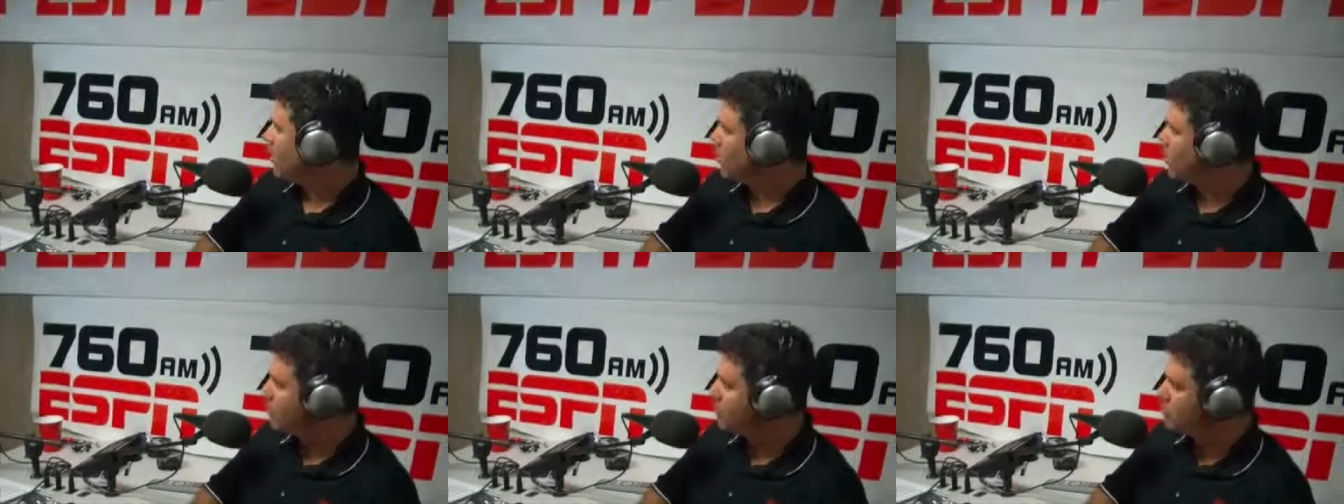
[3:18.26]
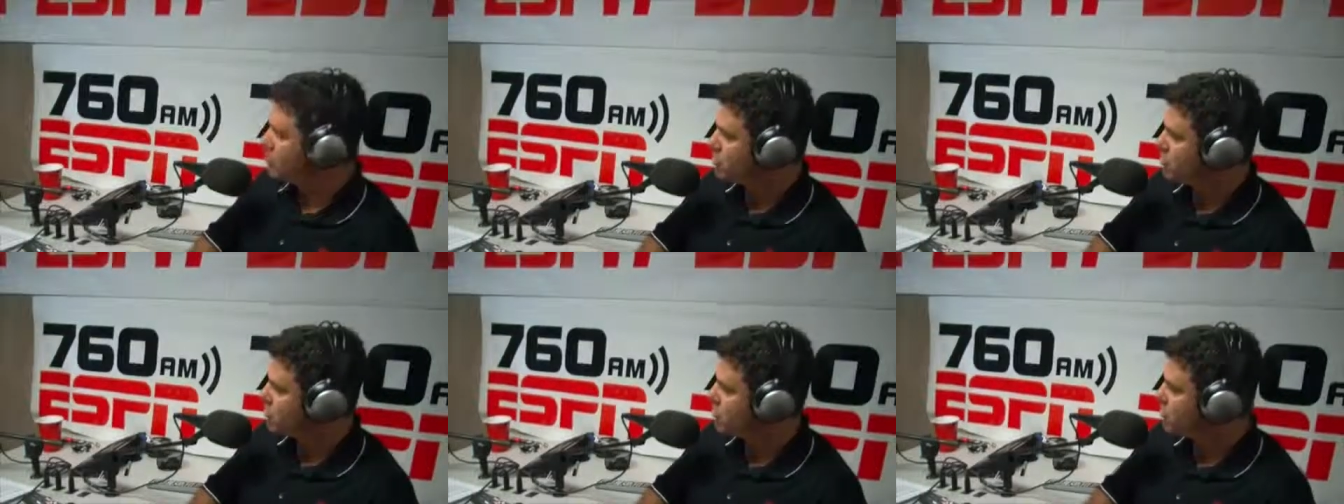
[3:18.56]
or a
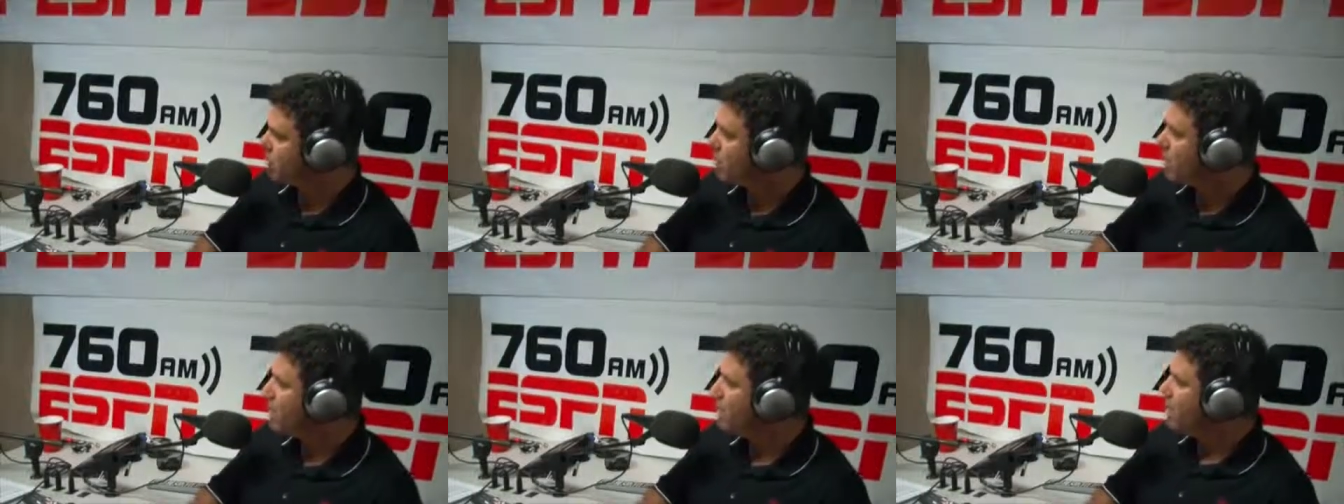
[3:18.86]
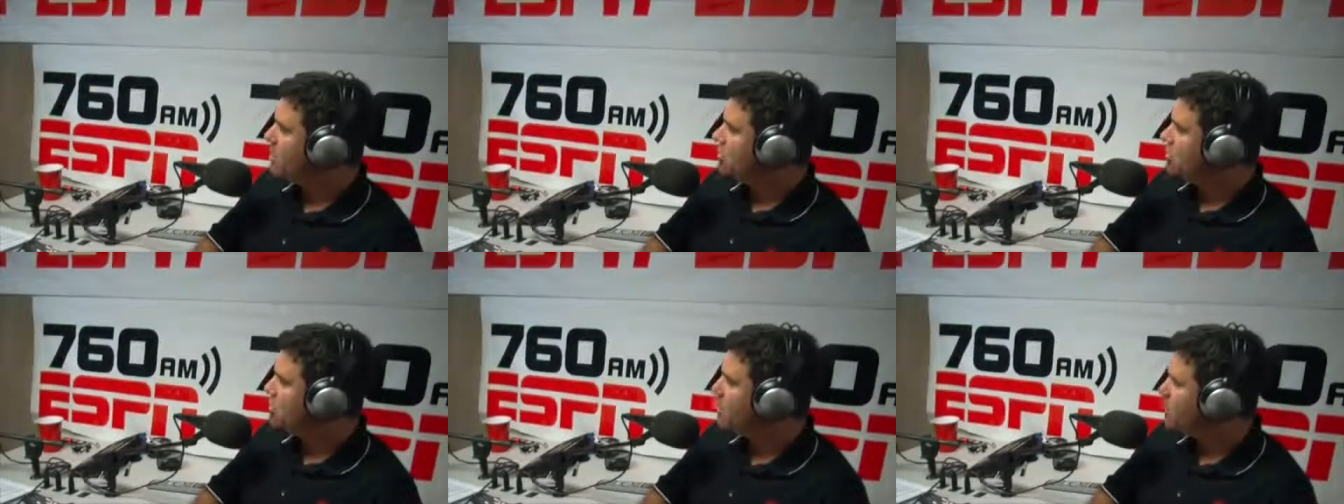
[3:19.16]
rupture. So
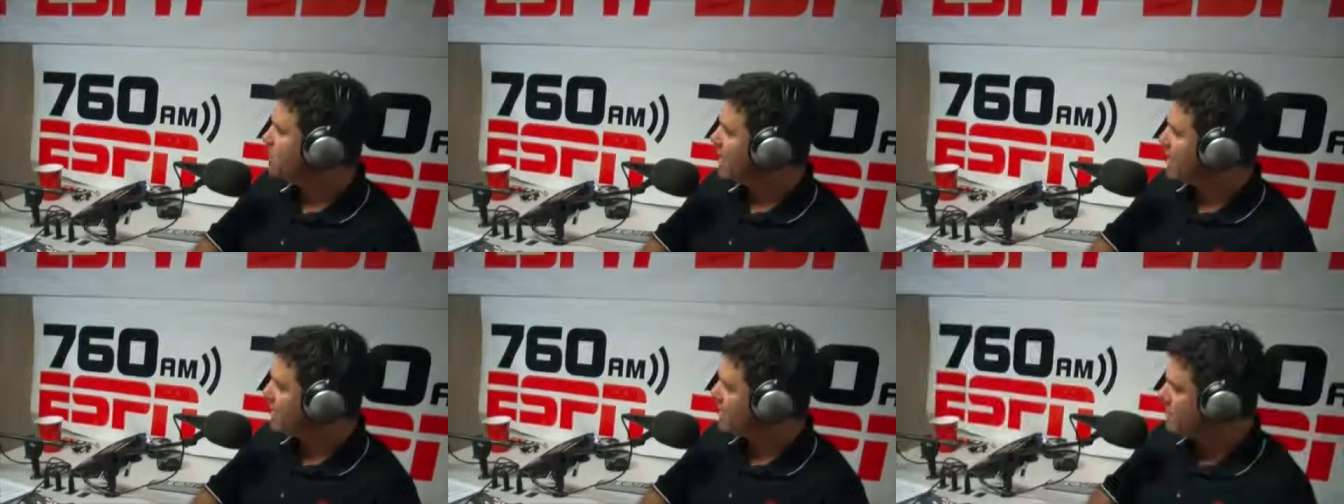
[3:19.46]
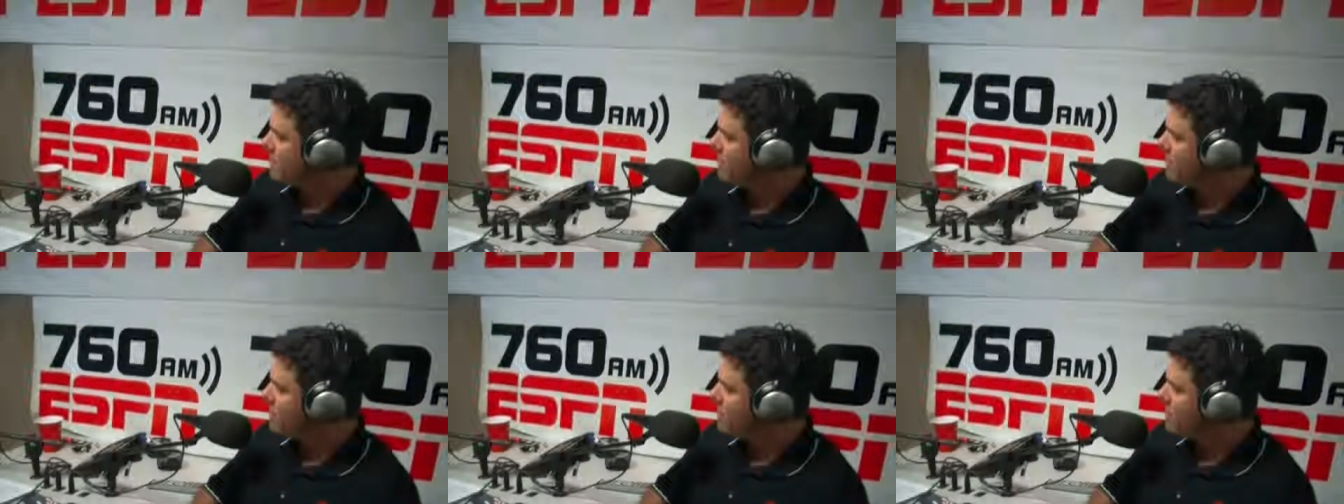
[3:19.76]
you can
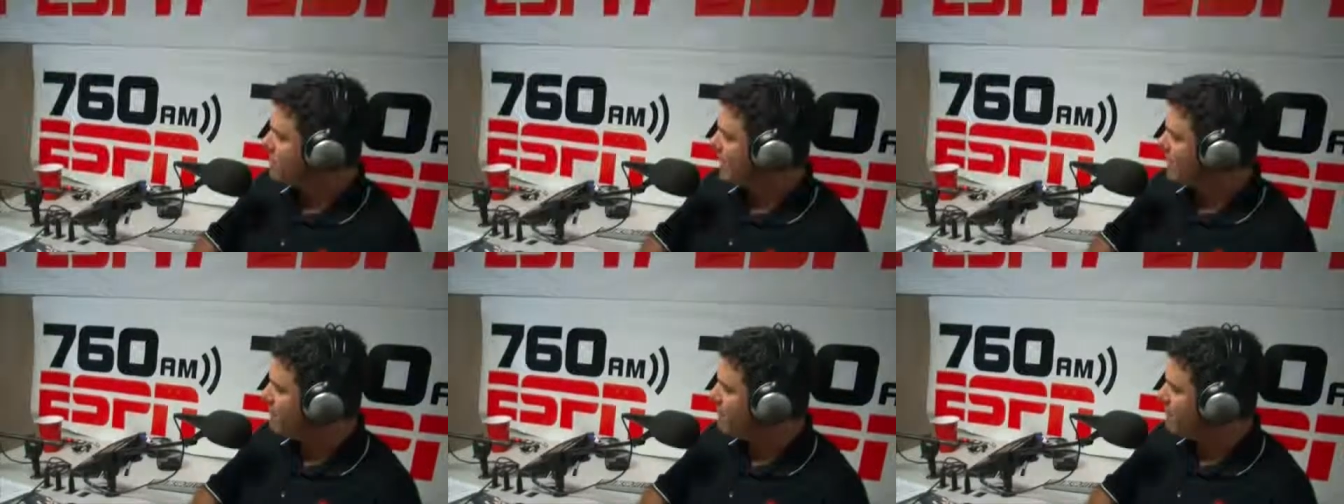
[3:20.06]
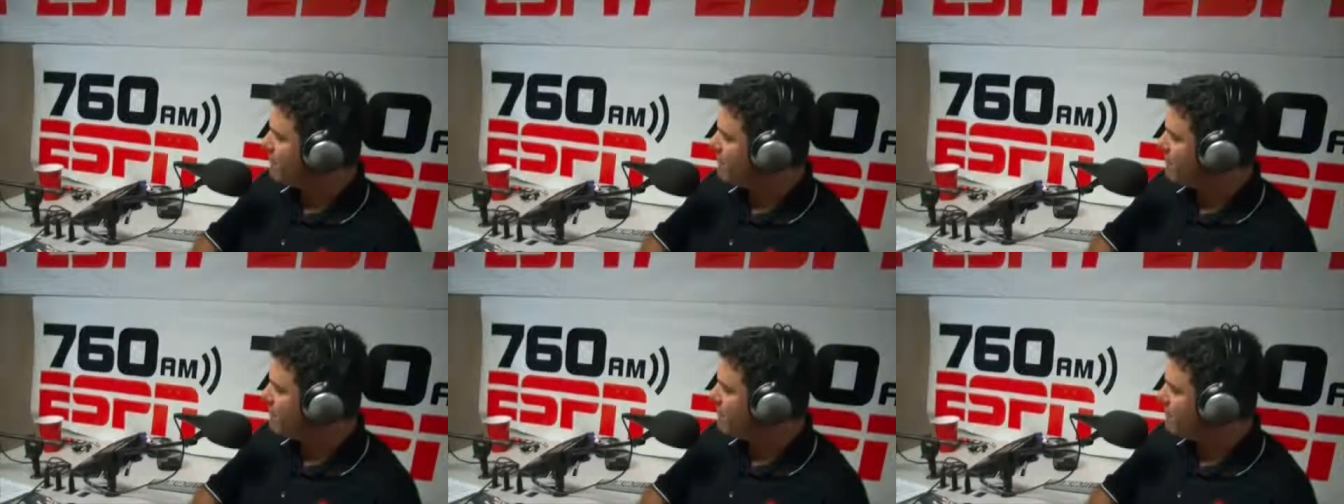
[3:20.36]
have
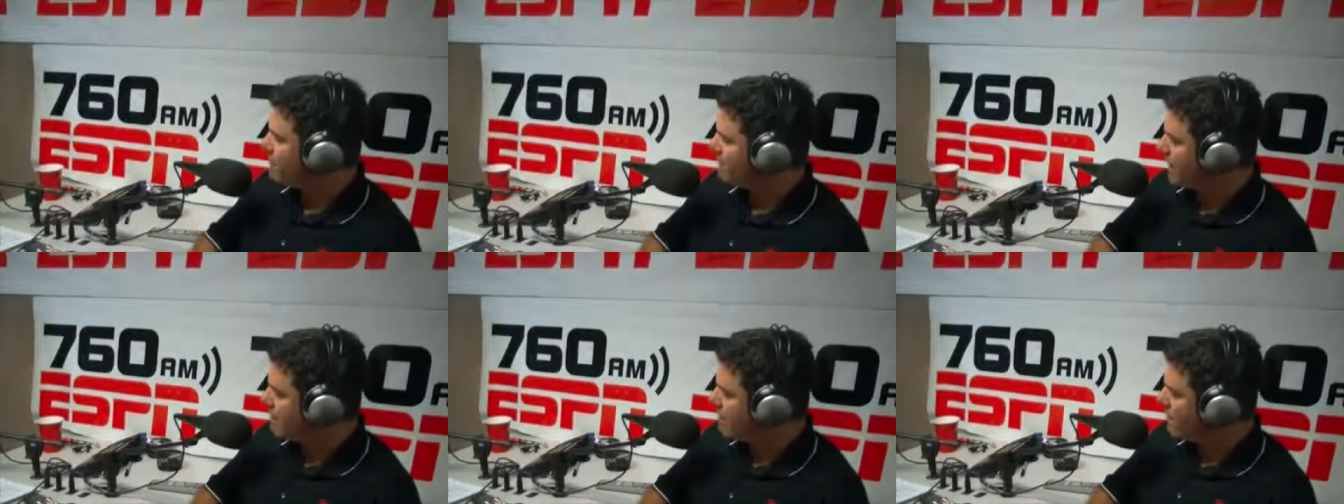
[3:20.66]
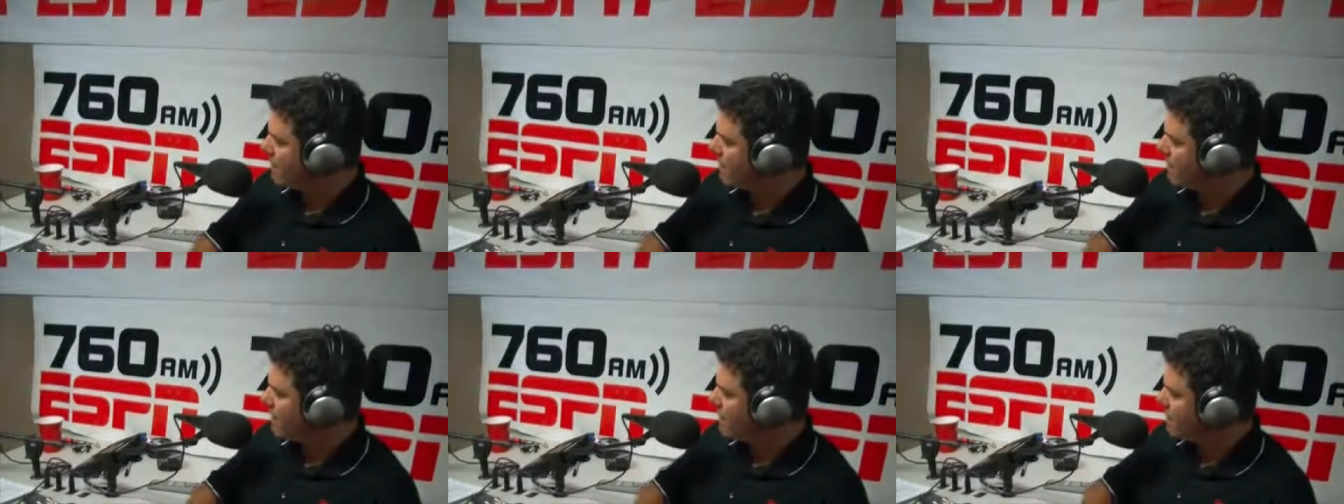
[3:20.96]

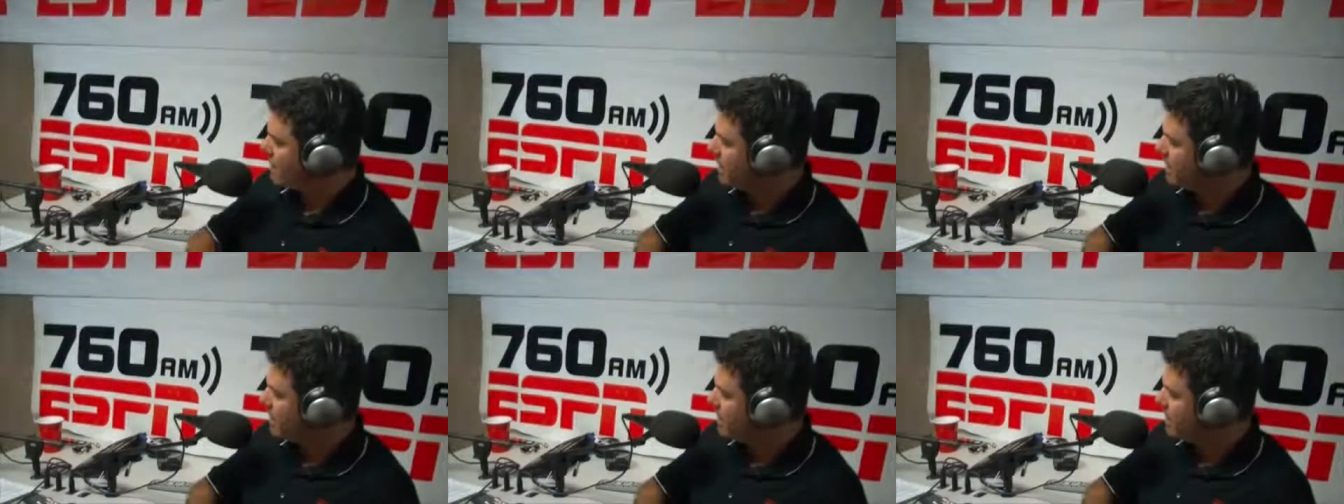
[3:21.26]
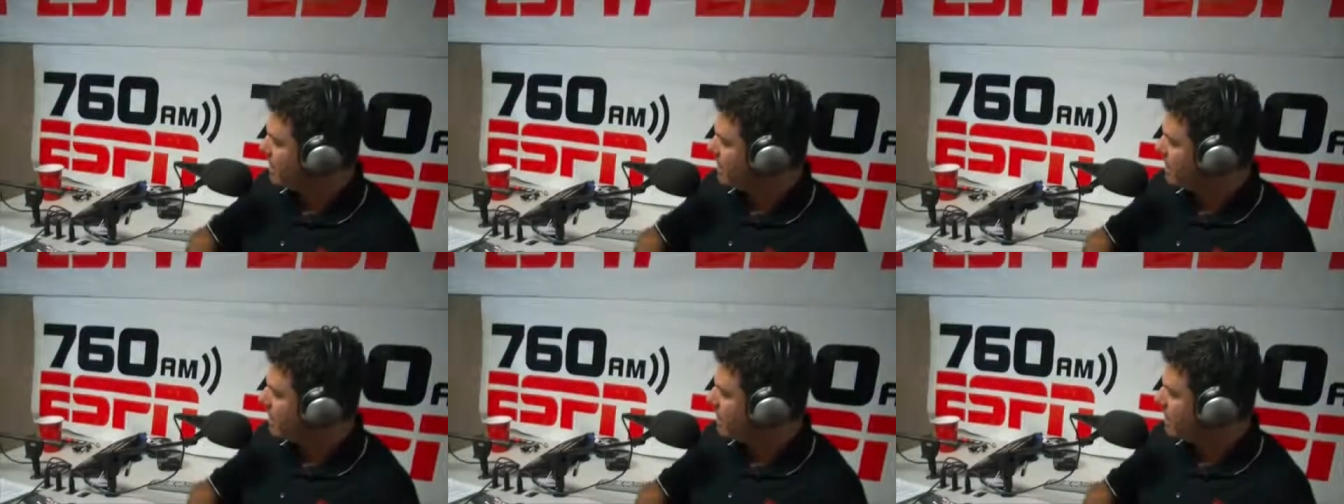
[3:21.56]

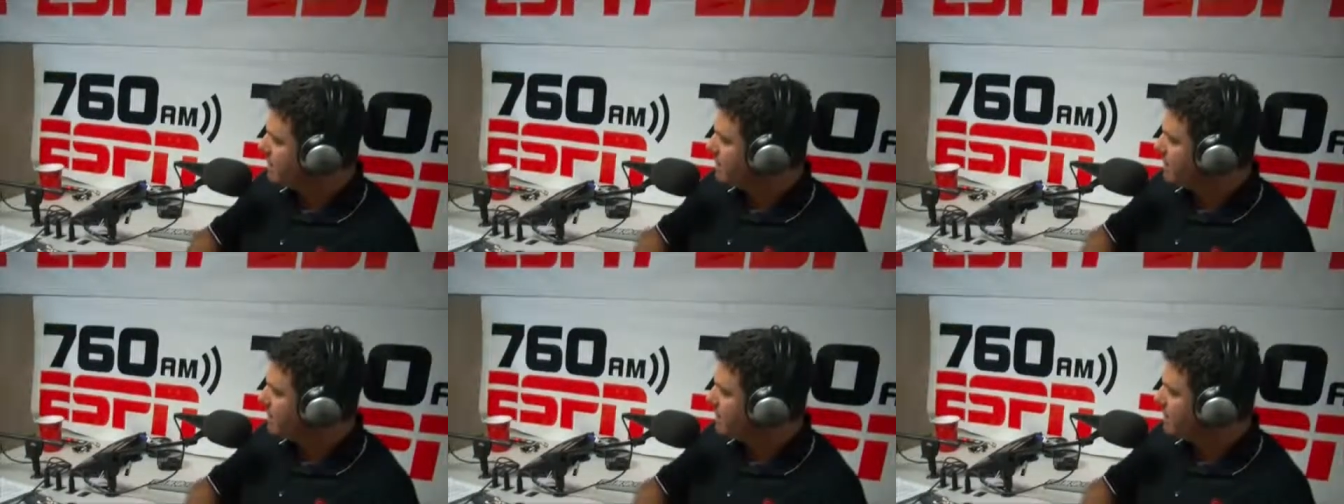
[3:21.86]
a